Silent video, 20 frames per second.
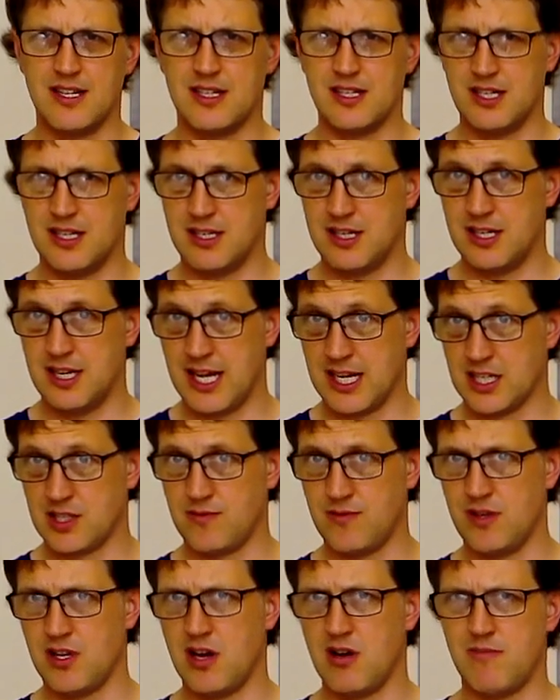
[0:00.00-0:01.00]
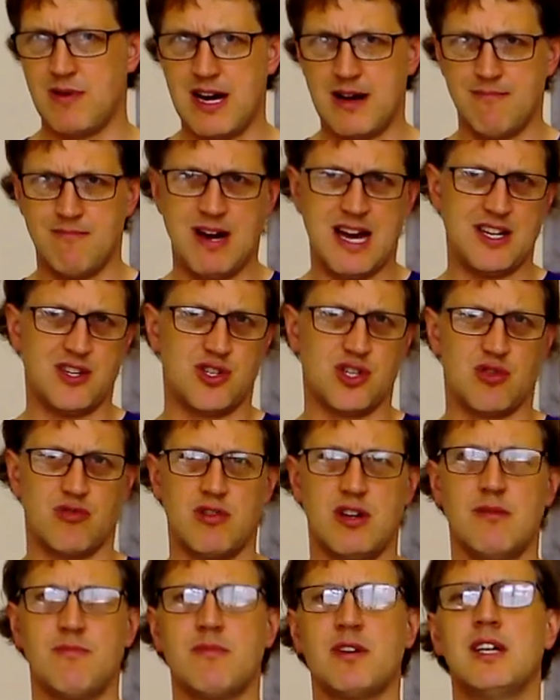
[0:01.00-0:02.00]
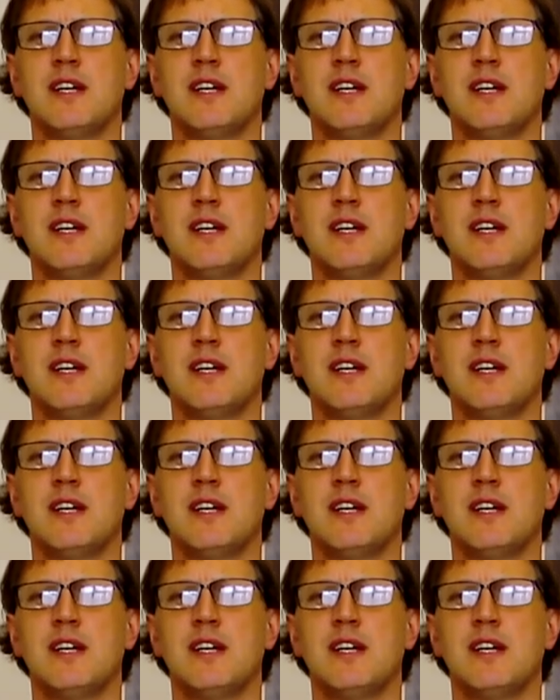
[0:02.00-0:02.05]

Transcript: in the next video about match grip.